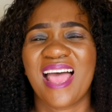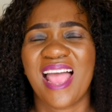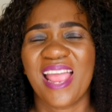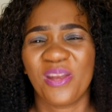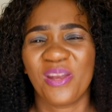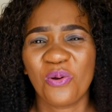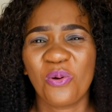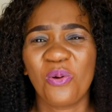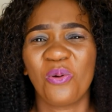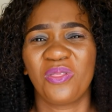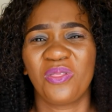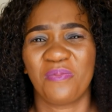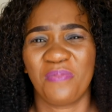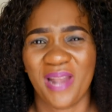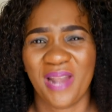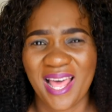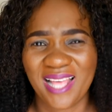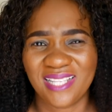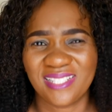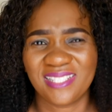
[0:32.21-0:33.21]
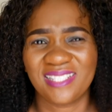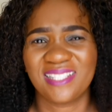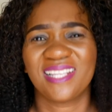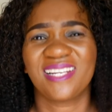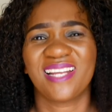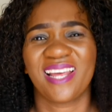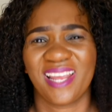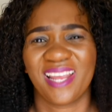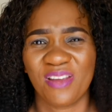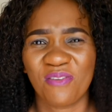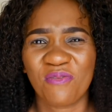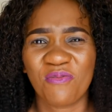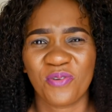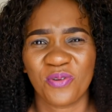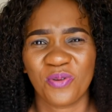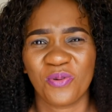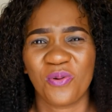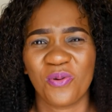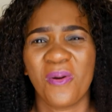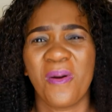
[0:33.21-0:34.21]
I know the plans that I have
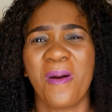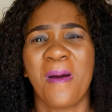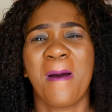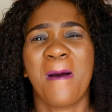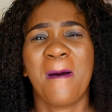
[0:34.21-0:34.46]
for you,